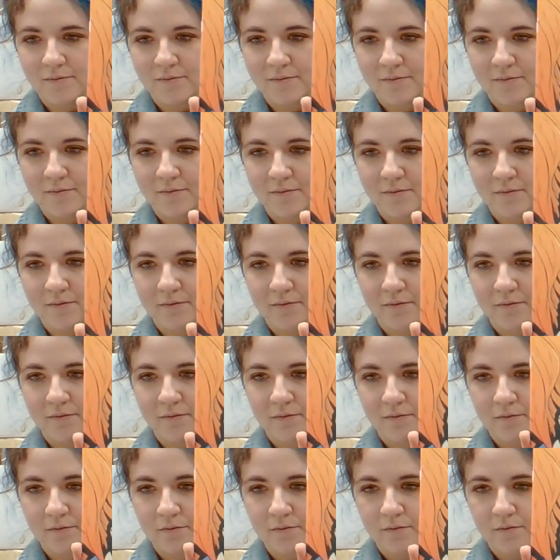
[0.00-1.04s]

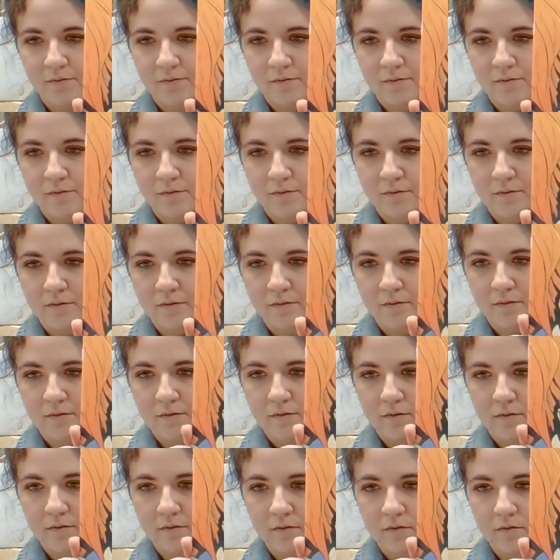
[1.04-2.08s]

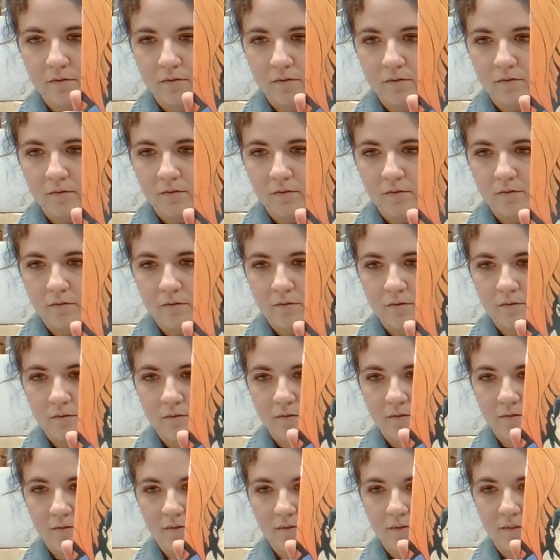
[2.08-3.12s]

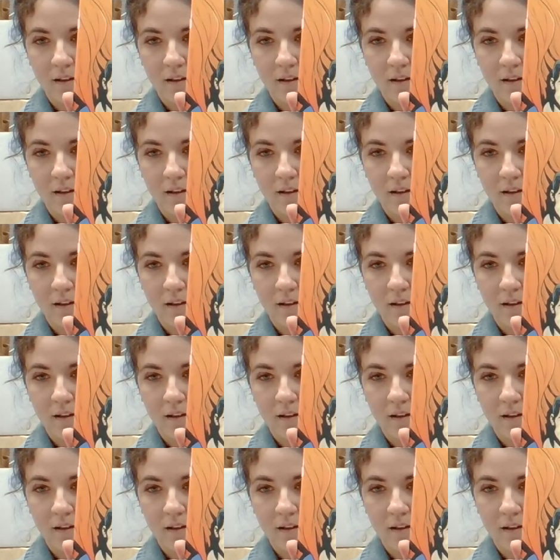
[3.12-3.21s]
The person shown says nothing.